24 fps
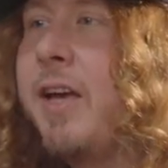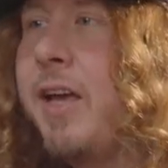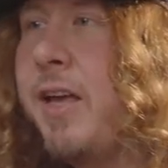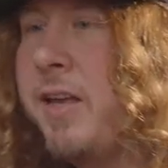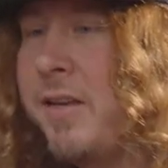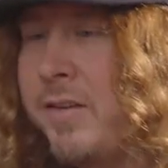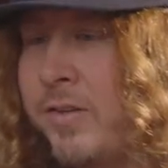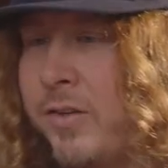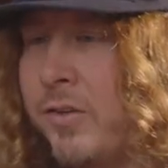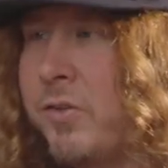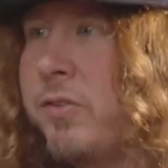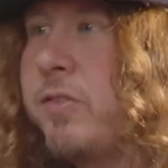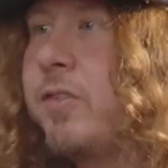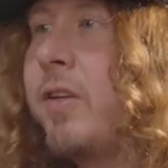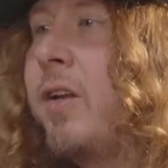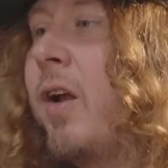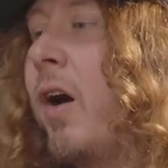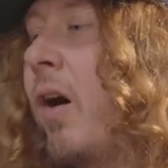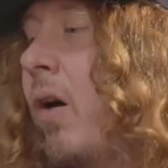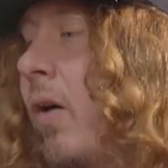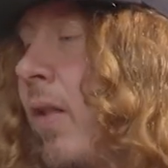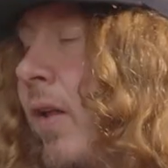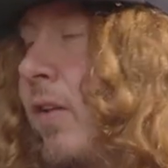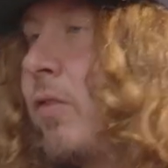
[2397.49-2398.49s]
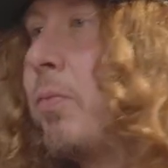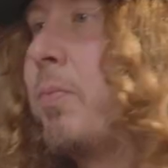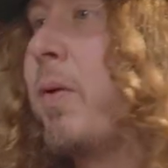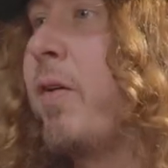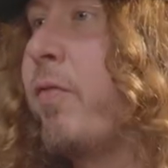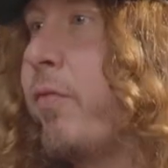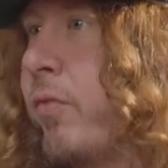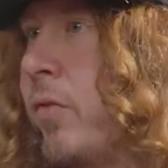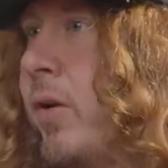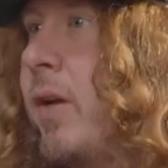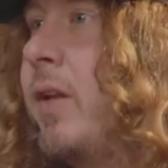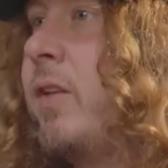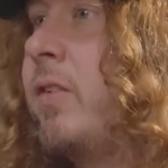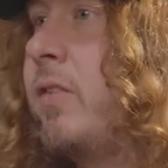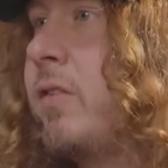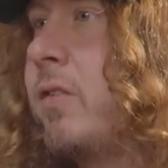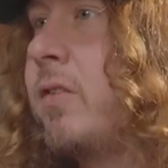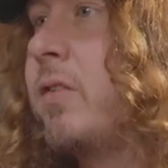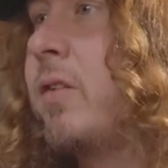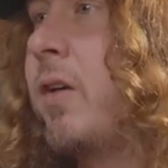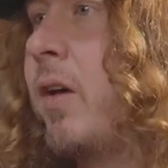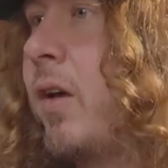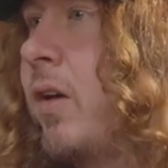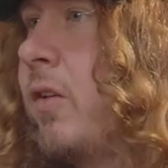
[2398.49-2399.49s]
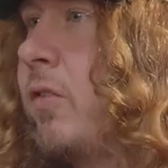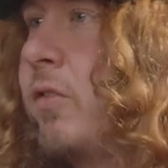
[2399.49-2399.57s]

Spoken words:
And Nils said, oh, that's my friend's